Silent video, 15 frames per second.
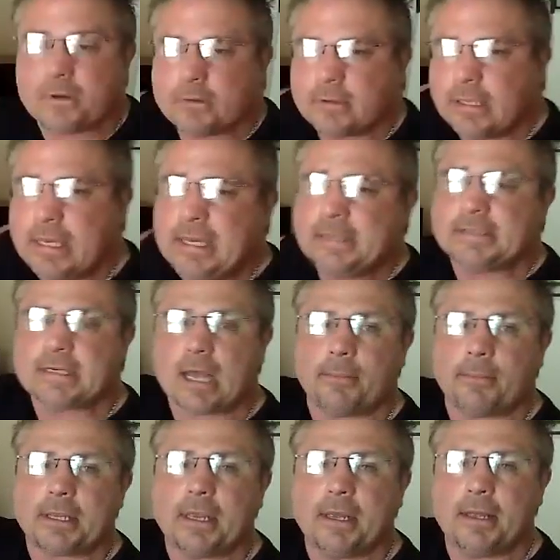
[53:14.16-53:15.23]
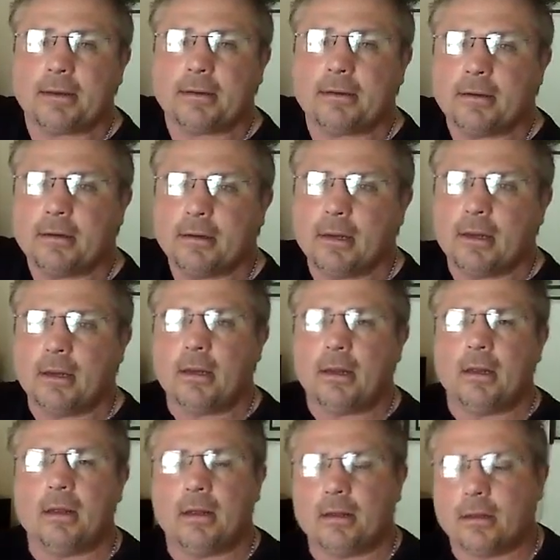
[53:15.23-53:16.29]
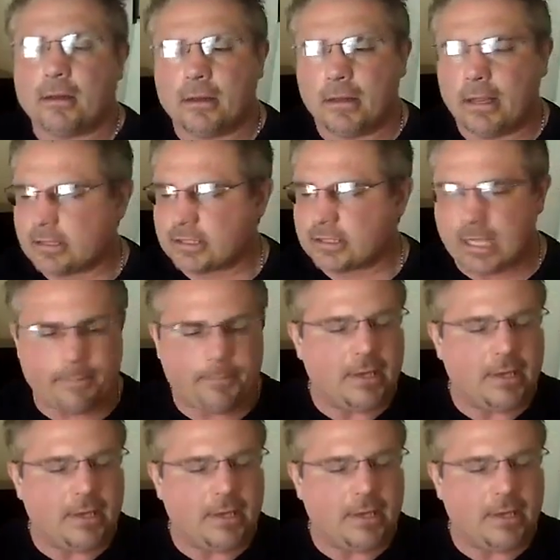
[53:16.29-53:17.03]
the leads coming in. Stop